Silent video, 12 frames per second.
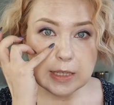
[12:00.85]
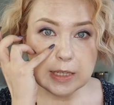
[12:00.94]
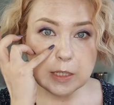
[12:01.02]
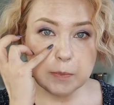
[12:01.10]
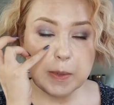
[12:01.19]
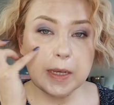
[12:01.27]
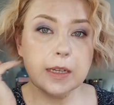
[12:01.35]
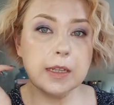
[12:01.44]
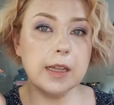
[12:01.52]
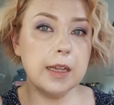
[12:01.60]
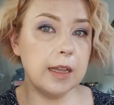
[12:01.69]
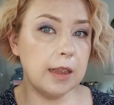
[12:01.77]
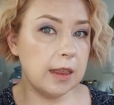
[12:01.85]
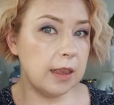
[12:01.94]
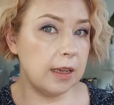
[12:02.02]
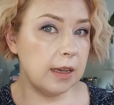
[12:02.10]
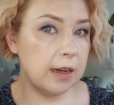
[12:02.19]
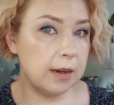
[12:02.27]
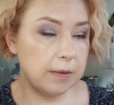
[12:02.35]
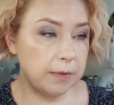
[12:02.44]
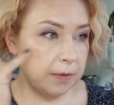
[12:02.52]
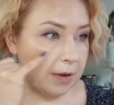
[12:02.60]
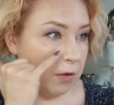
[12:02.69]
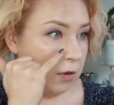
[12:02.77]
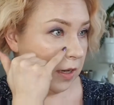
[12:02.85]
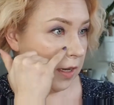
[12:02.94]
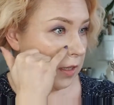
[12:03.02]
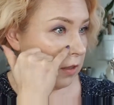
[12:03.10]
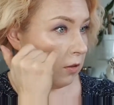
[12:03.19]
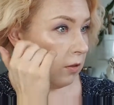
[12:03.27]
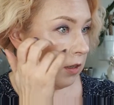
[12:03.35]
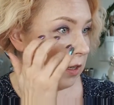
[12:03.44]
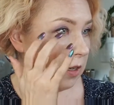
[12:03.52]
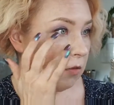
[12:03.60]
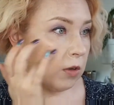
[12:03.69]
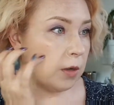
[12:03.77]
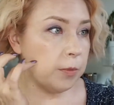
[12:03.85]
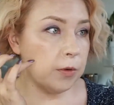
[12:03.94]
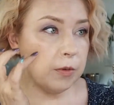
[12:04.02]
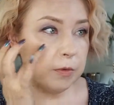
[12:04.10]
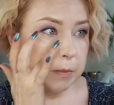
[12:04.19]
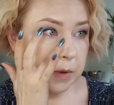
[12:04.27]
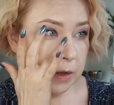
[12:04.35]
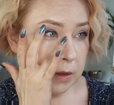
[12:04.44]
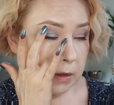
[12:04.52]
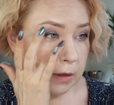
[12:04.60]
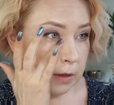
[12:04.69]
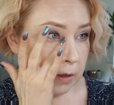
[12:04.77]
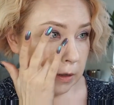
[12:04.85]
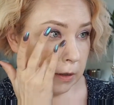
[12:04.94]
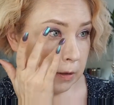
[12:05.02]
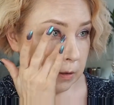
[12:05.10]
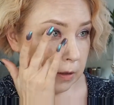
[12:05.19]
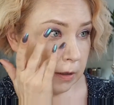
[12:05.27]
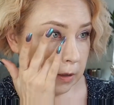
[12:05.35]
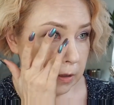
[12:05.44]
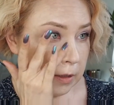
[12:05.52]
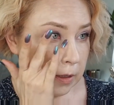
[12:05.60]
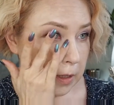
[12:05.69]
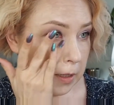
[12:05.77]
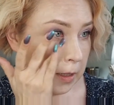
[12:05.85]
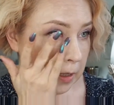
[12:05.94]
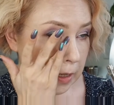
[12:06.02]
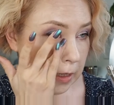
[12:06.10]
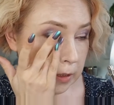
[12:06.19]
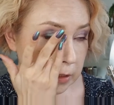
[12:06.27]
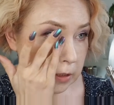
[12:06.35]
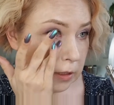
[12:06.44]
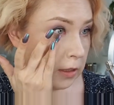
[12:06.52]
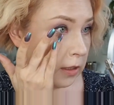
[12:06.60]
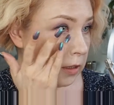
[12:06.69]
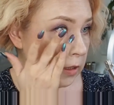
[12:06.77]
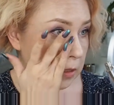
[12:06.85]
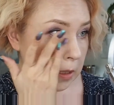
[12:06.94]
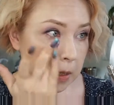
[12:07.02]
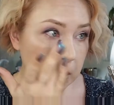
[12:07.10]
expected, the foundation did rub off my glasses.